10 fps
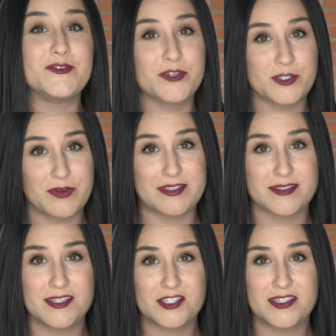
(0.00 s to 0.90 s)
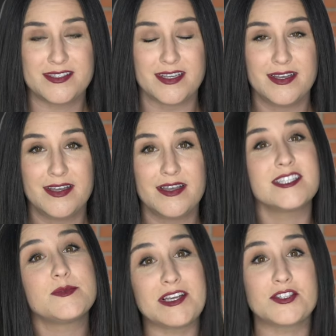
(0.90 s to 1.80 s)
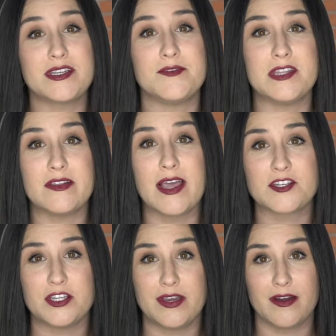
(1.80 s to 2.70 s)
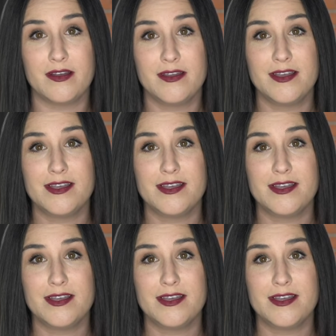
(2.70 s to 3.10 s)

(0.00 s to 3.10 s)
interest rate decisions, especially given the election year.